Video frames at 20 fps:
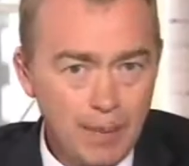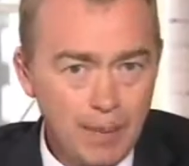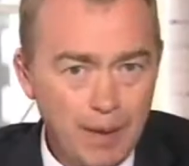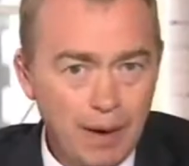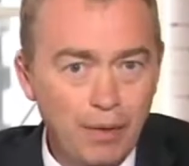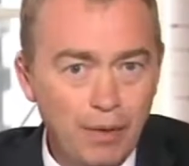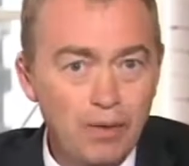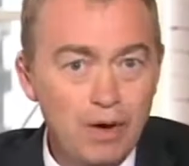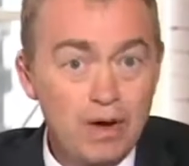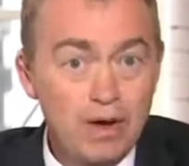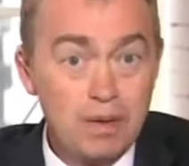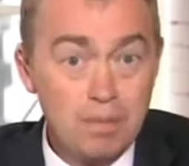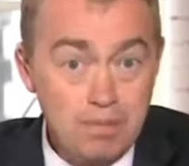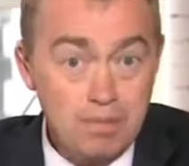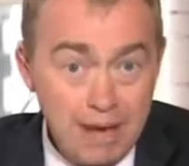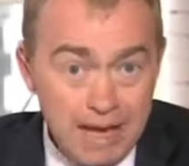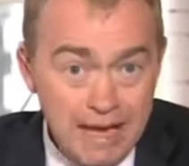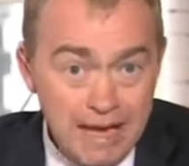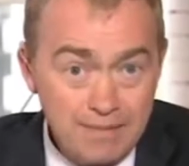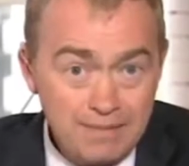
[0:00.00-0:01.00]
about
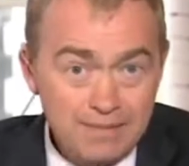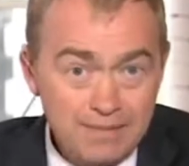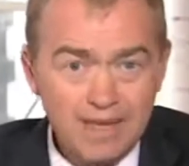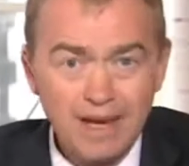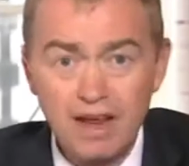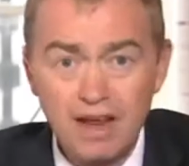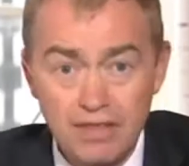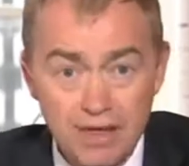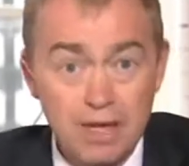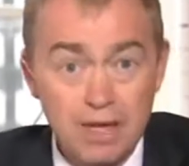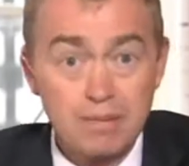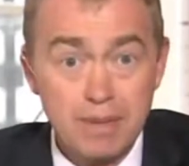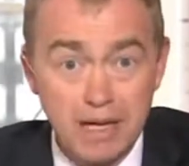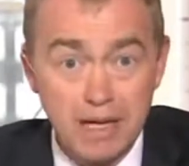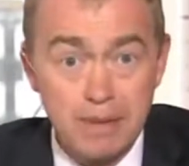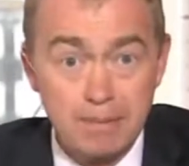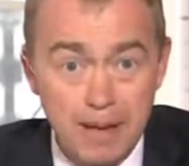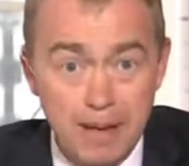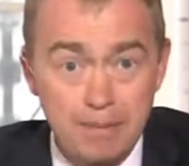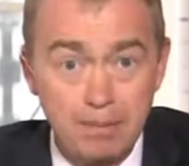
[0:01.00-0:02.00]
me. I think
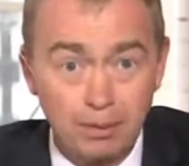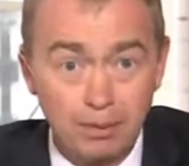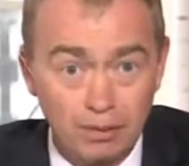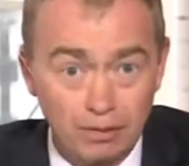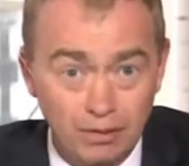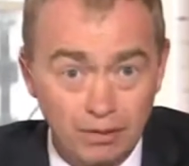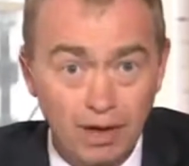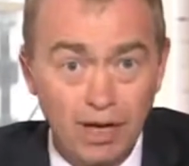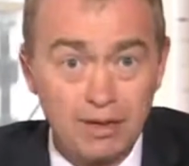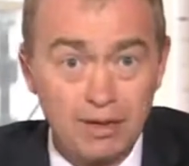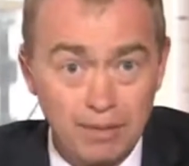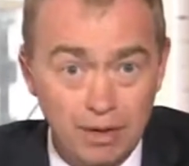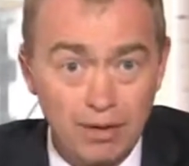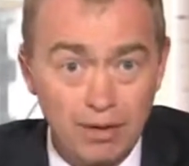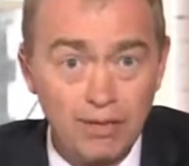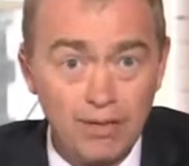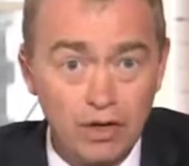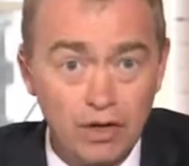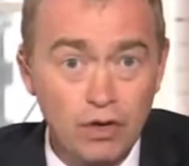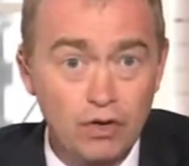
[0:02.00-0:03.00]
many people like me
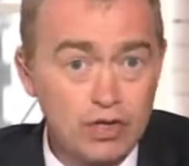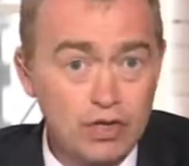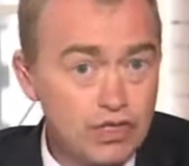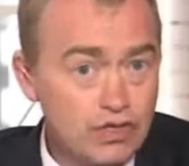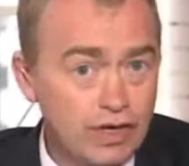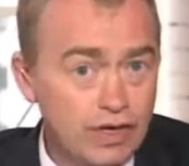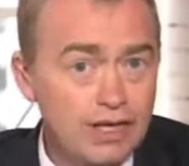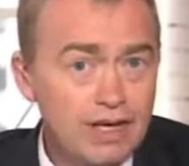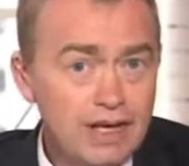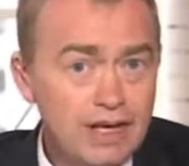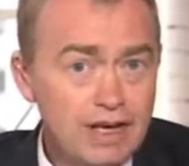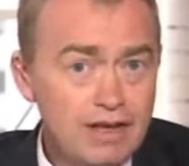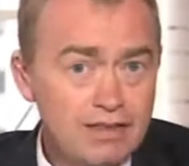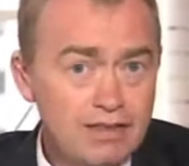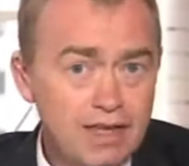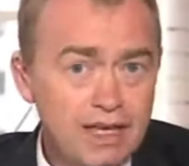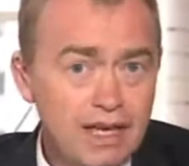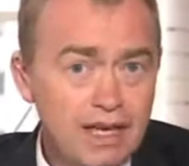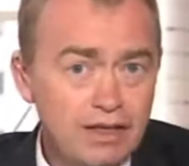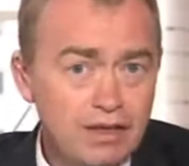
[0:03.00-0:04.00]
around the country
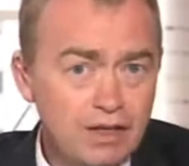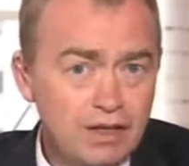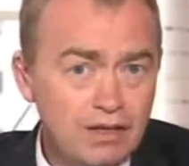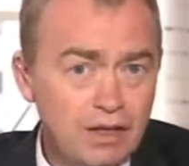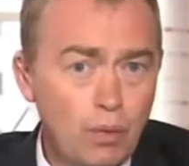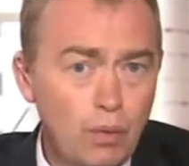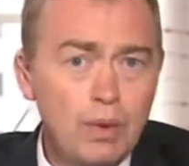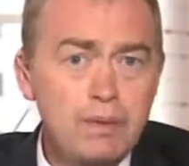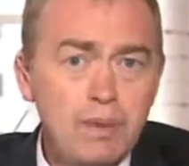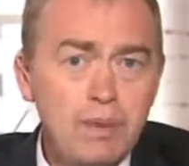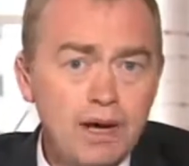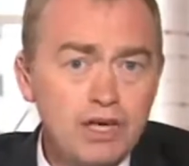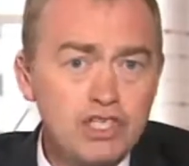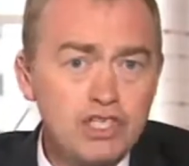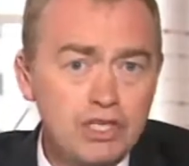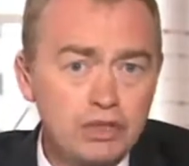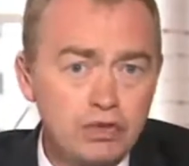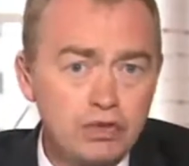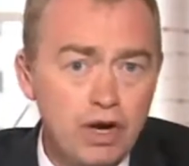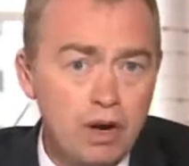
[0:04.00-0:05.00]
thinking that, when my
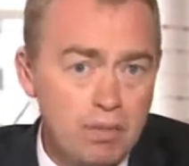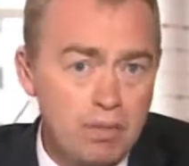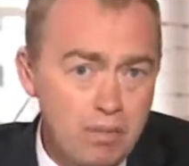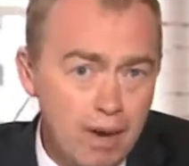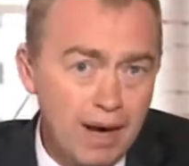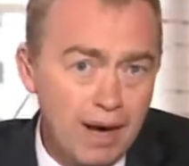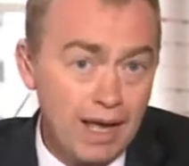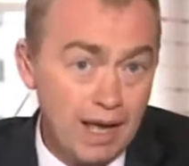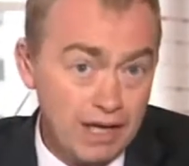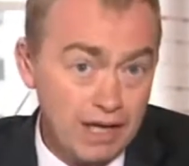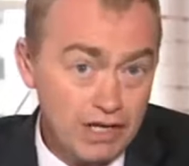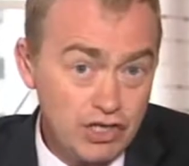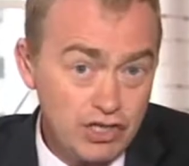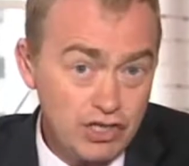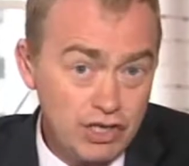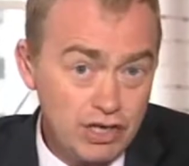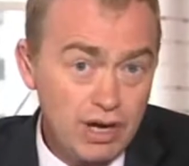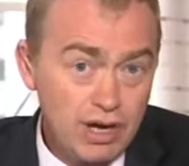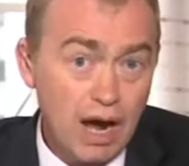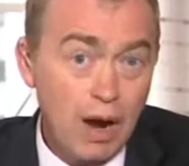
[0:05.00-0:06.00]
children are my
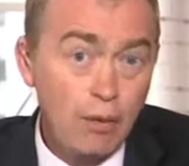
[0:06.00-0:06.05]
age,